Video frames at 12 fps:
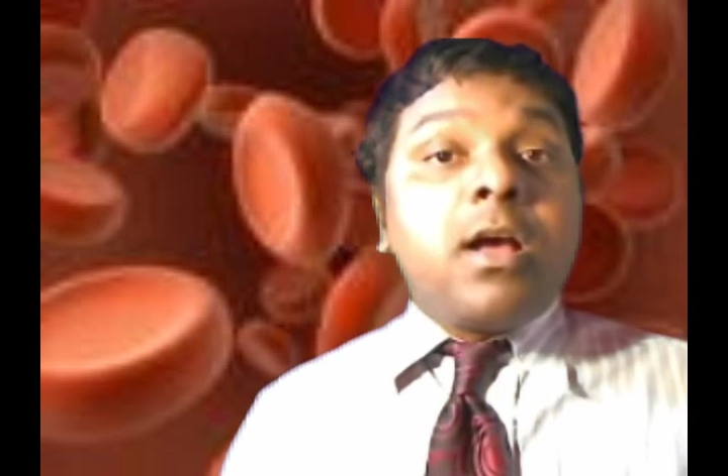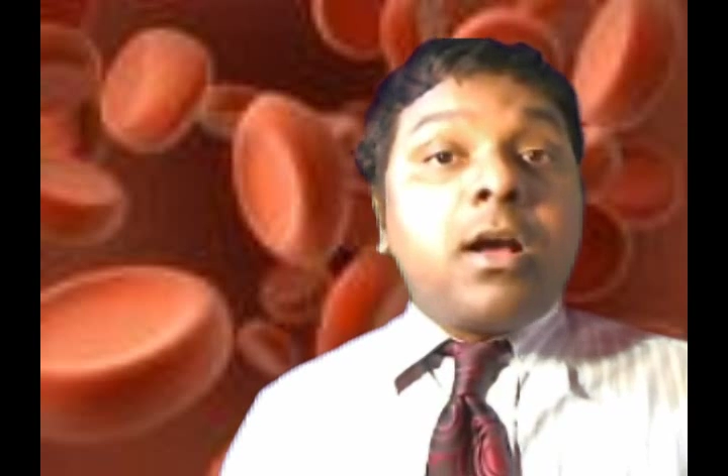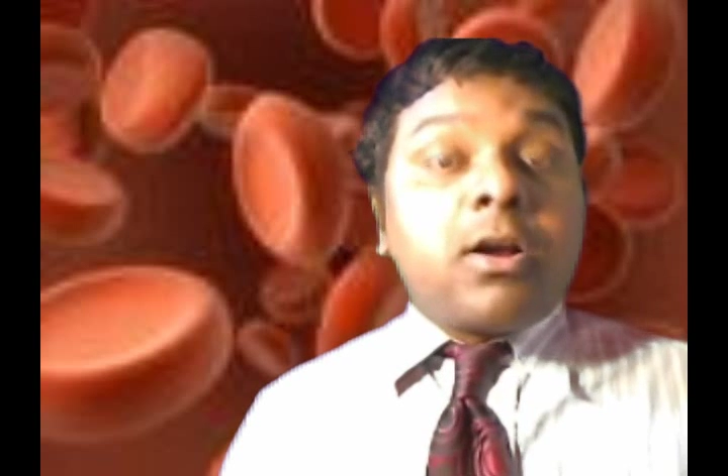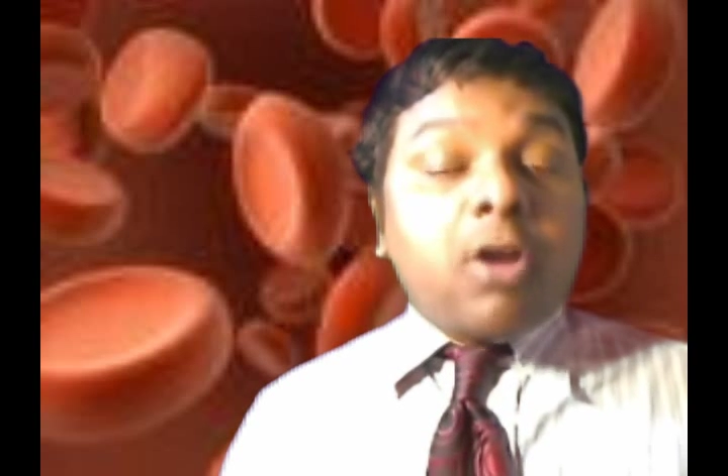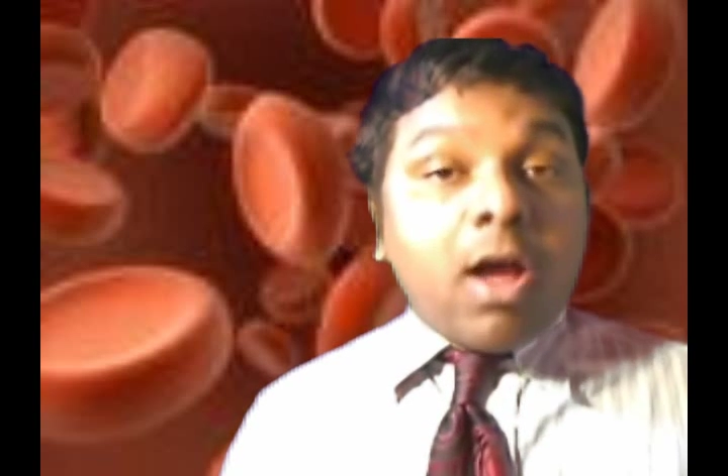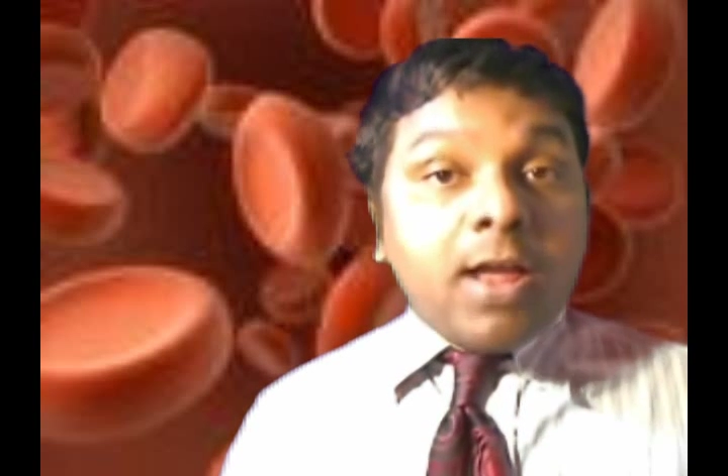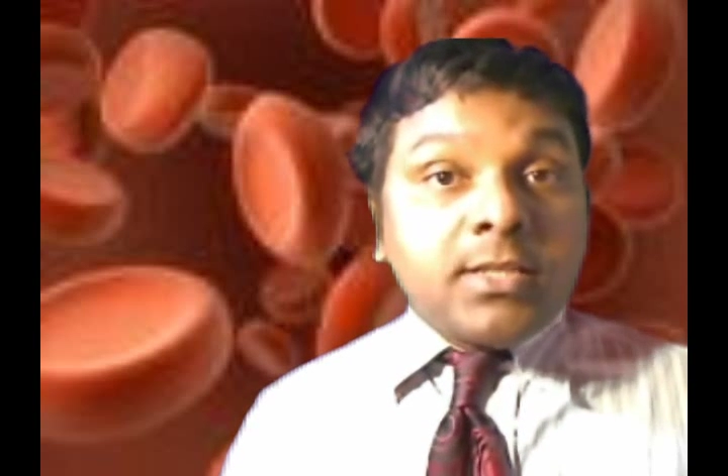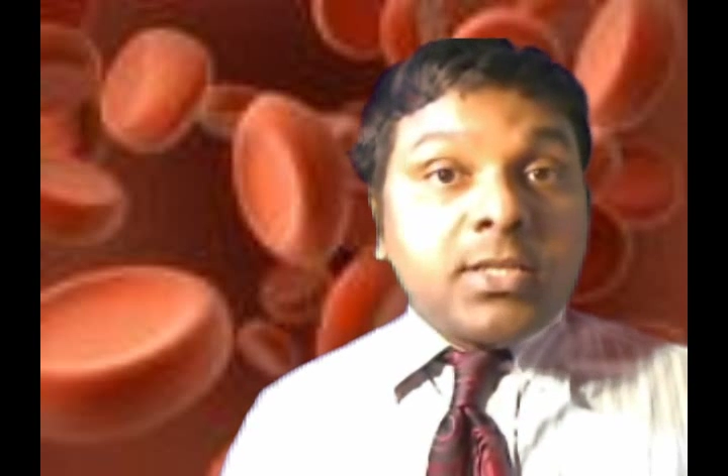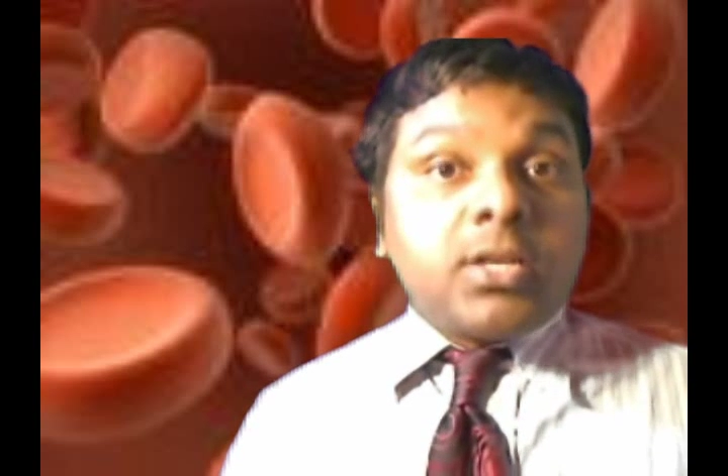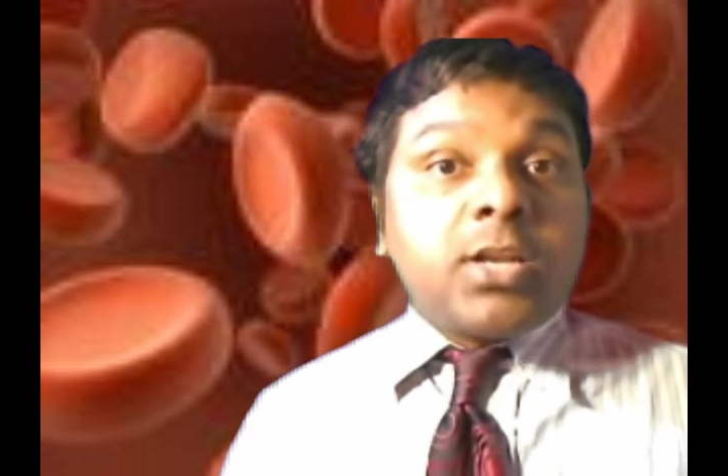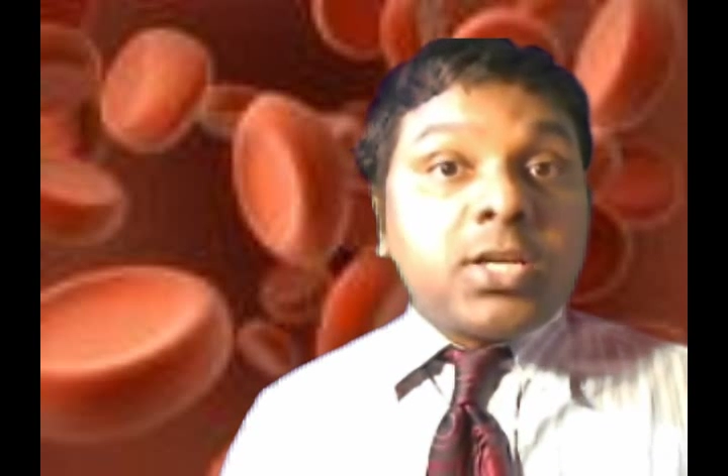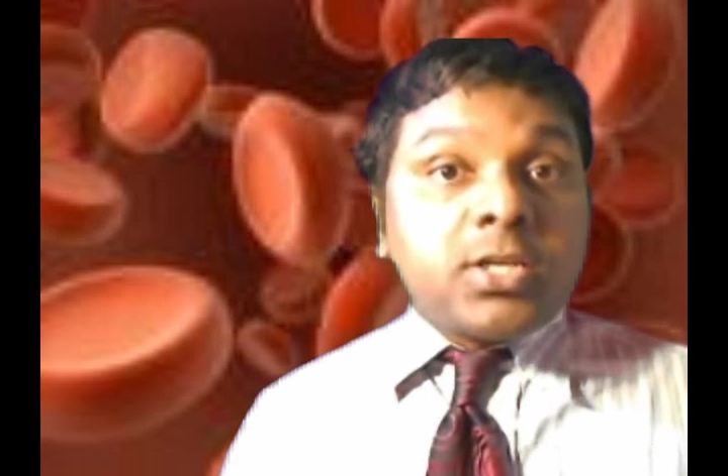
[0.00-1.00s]
uh,
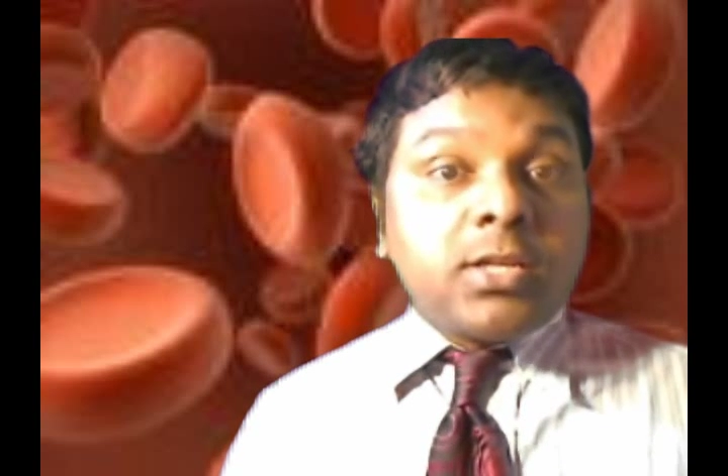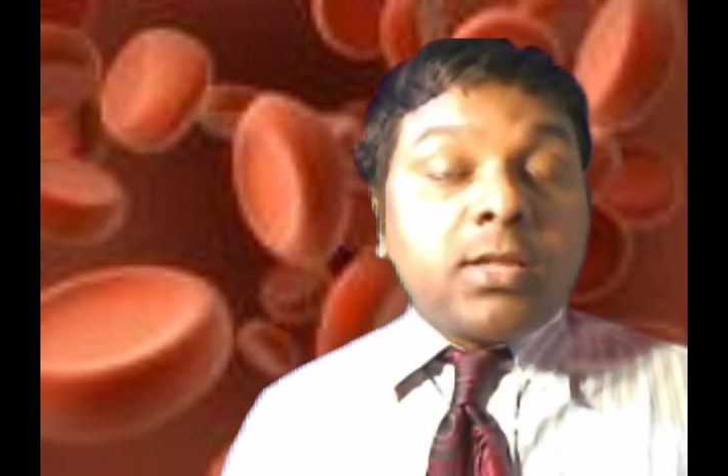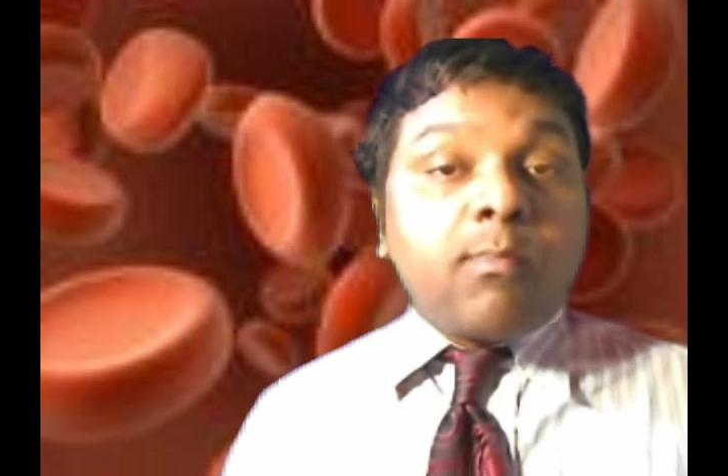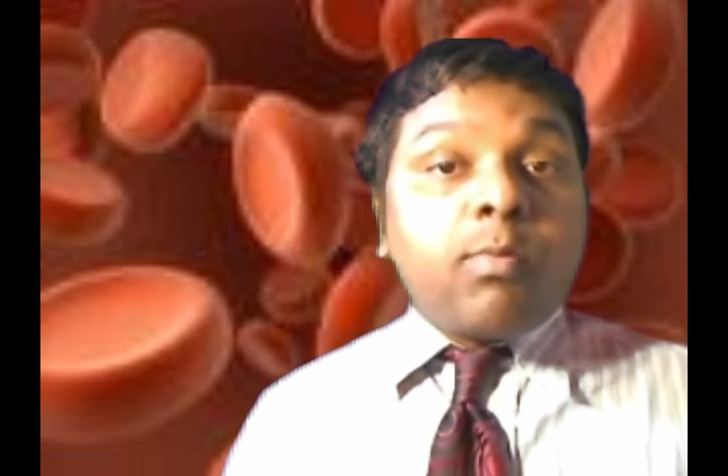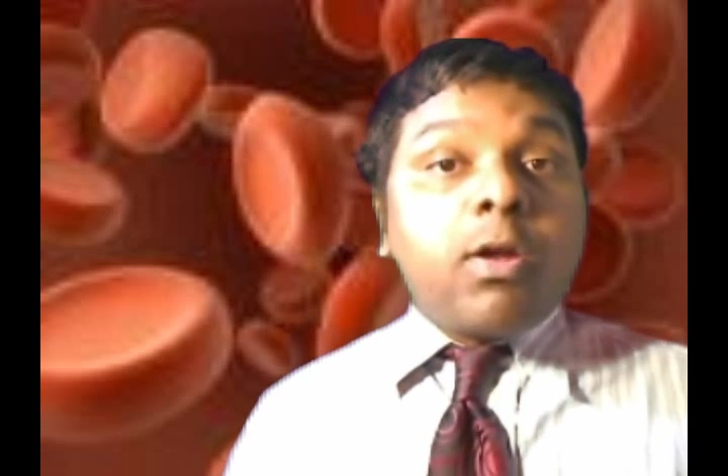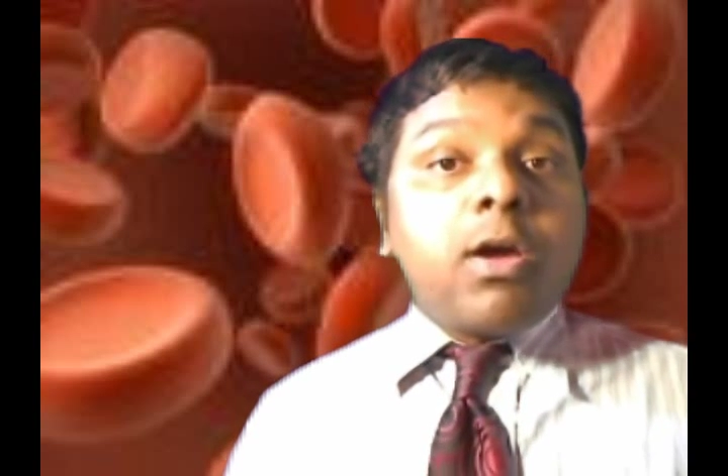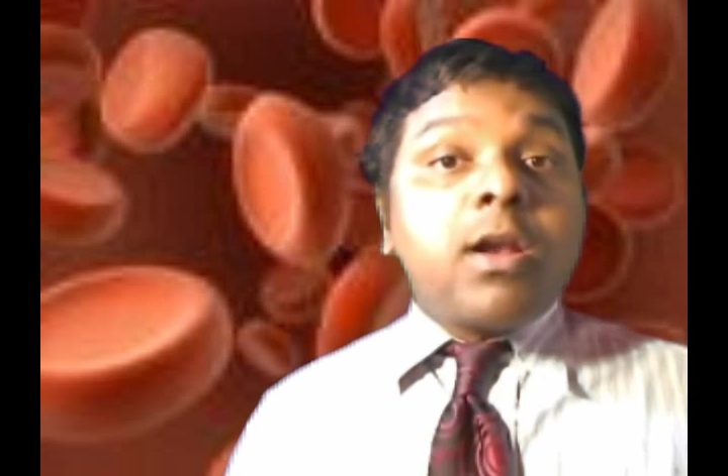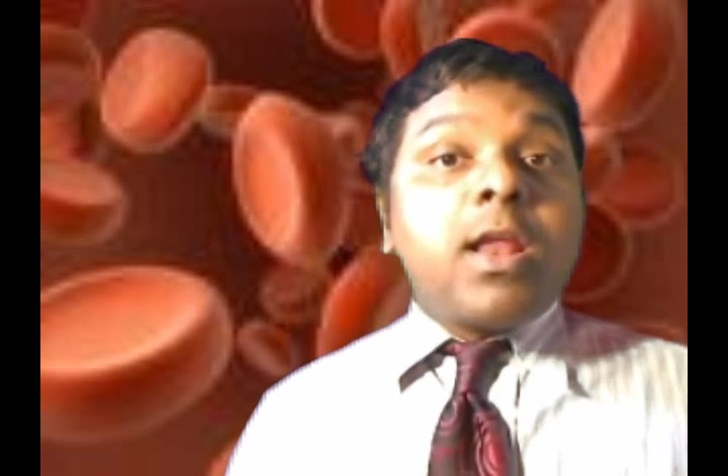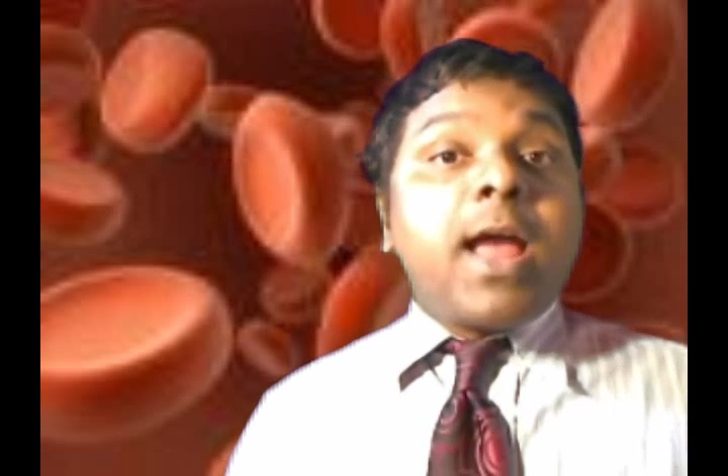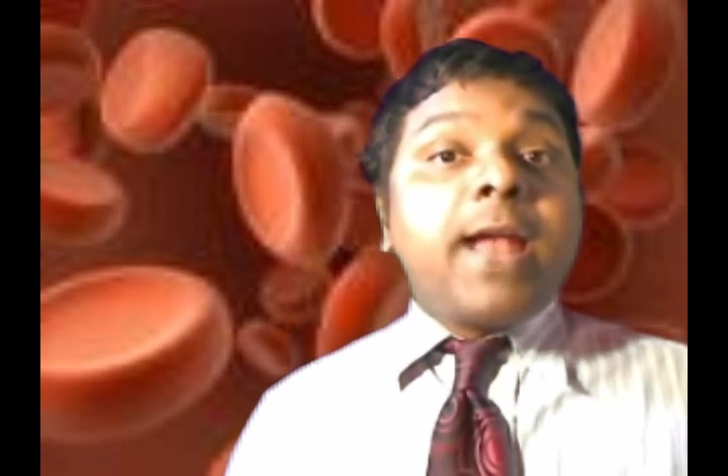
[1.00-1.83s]
concentration in the blood